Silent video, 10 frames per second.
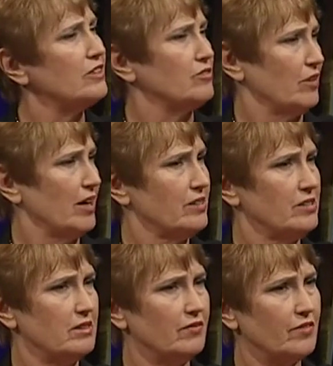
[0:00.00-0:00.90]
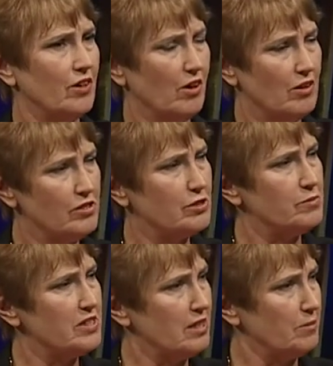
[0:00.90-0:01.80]
addressed, if there aren't
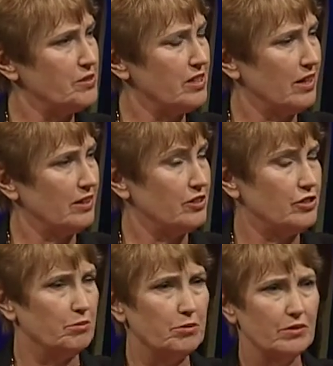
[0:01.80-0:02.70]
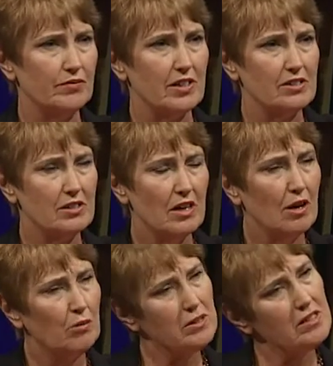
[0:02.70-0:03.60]
some steps taken to improve this,
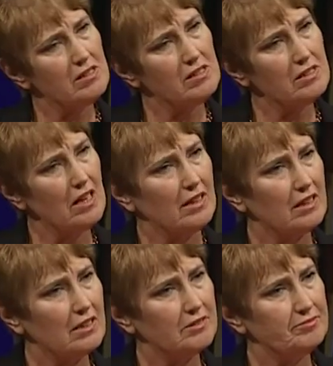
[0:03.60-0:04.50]
what's at stake?